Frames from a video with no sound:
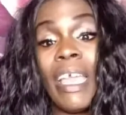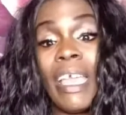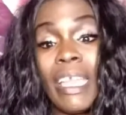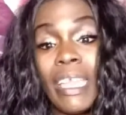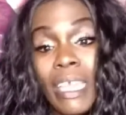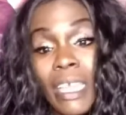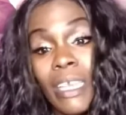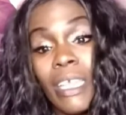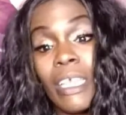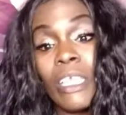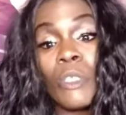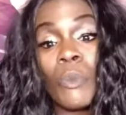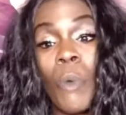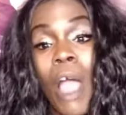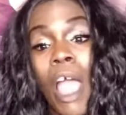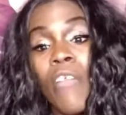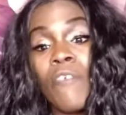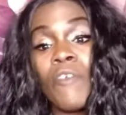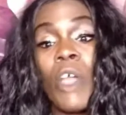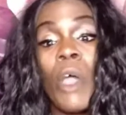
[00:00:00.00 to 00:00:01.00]
he and his
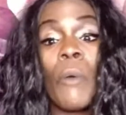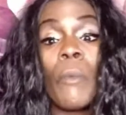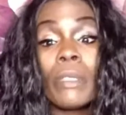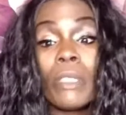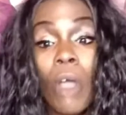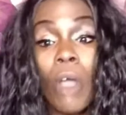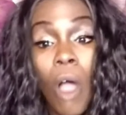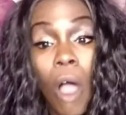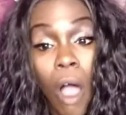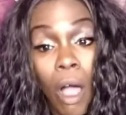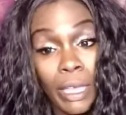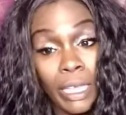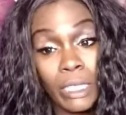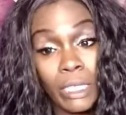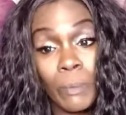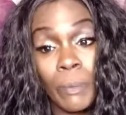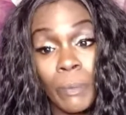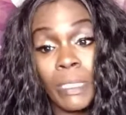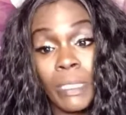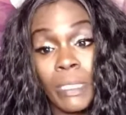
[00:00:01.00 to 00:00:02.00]
wife with all
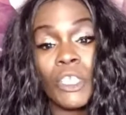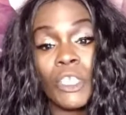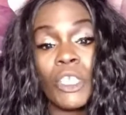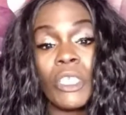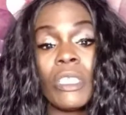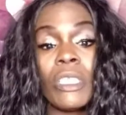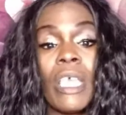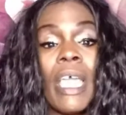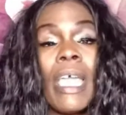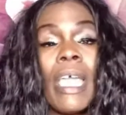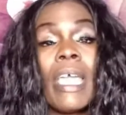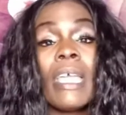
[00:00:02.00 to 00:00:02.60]
his possessions.